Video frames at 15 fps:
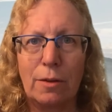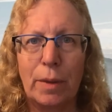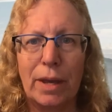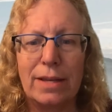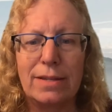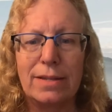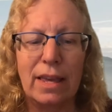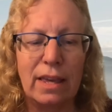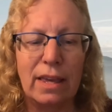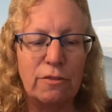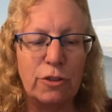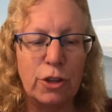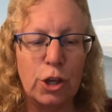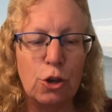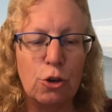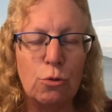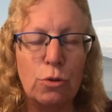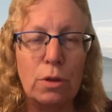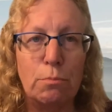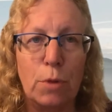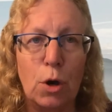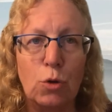because it gives you the
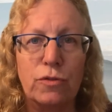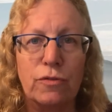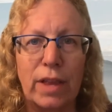most